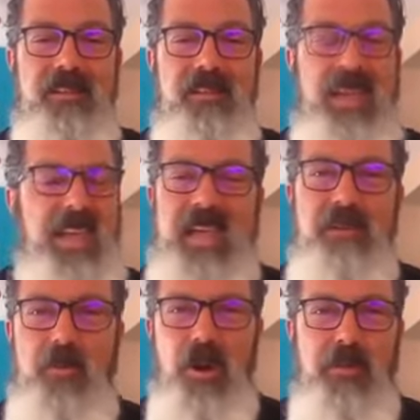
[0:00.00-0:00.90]
I, I
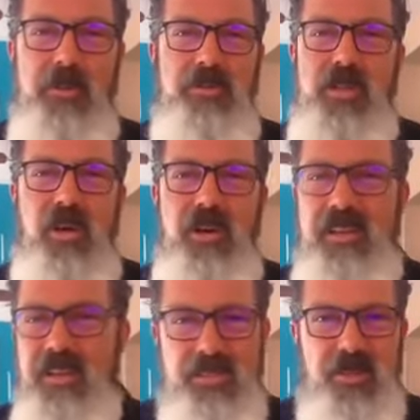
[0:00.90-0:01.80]
had work boots
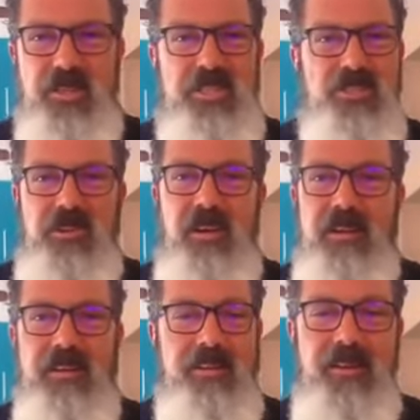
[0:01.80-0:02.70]
on and a dirty
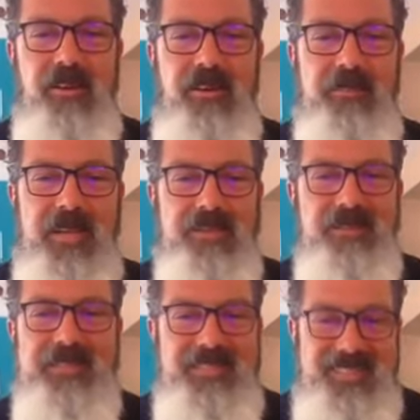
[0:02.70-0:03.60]
truck. You know, I'm not
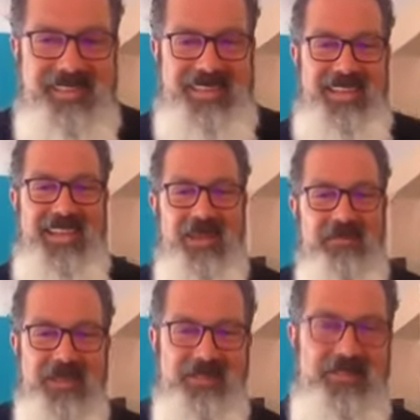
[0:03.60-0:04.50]
your
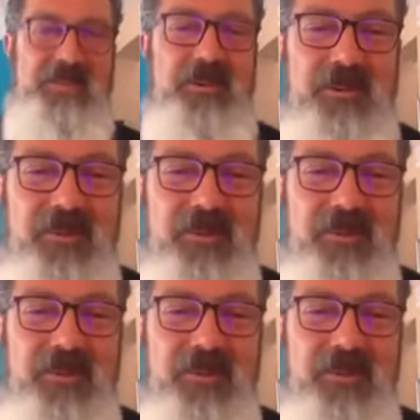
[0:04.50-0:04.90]
I'm not your typical